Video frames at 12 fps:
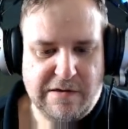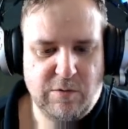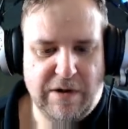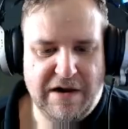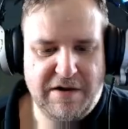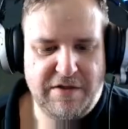
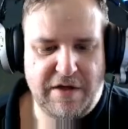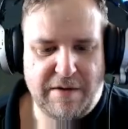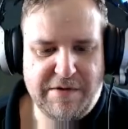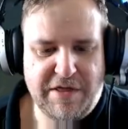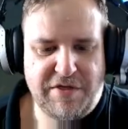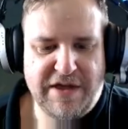Well, I
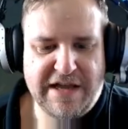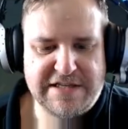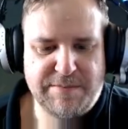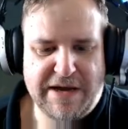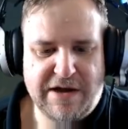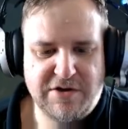mean, the thing
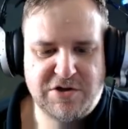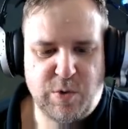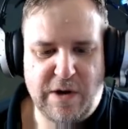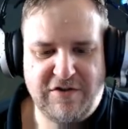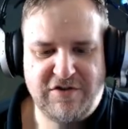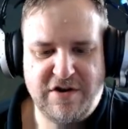is about
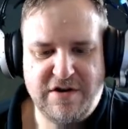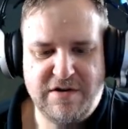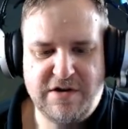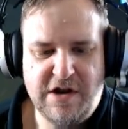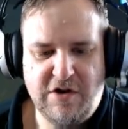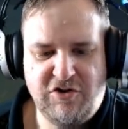Twitch
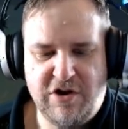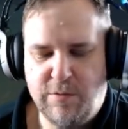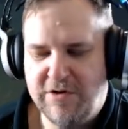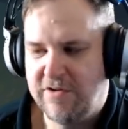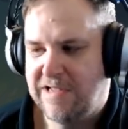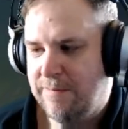and YouTube,
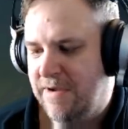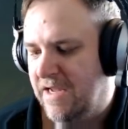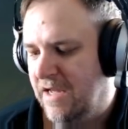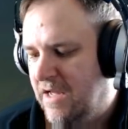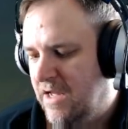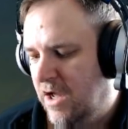which will get
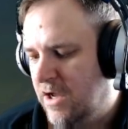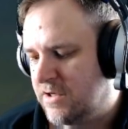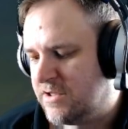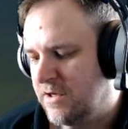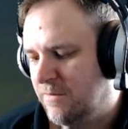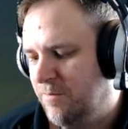bigger at
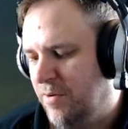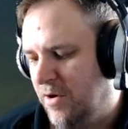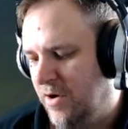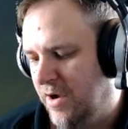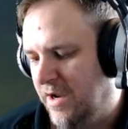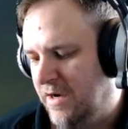some
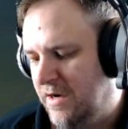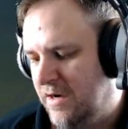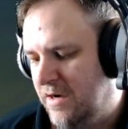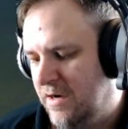point,